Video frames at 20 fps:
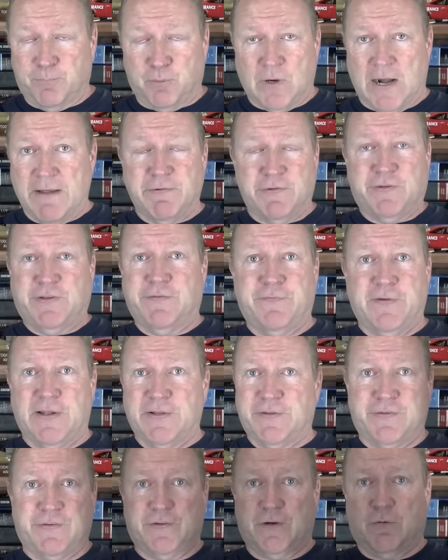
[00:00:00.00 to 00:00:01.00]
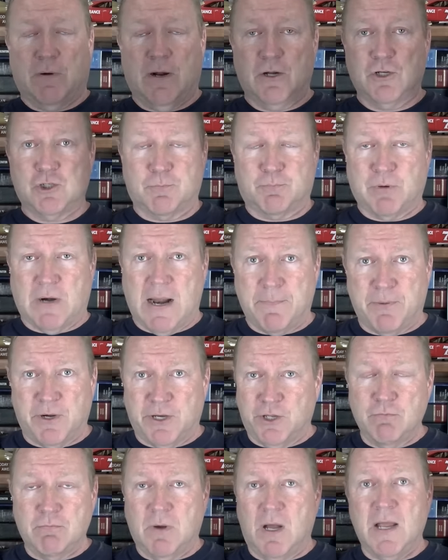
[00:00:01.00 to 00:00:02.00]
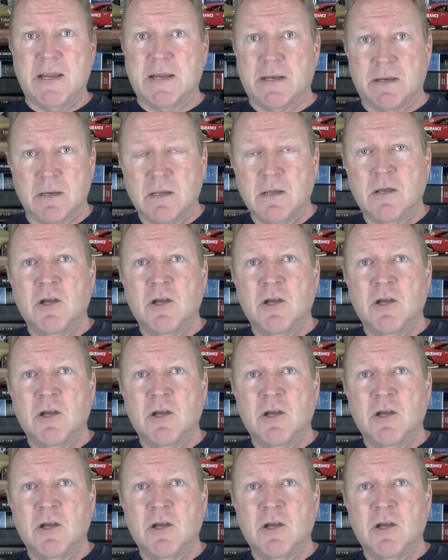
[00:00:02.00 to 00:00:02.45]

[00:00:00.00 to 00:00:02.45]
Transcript: privacy fences around your property. You might.